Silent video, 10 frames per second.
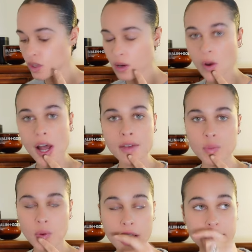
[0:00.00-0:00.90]
Well,
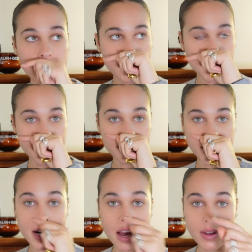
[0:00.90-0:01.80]
whatever I'm eating
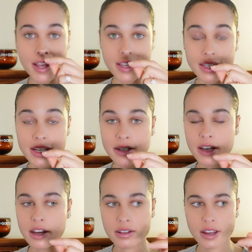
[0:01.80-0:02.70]
right now is
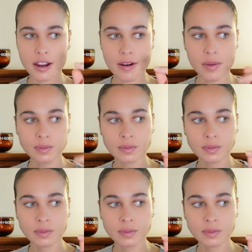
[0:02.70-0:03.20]
insane. It's like a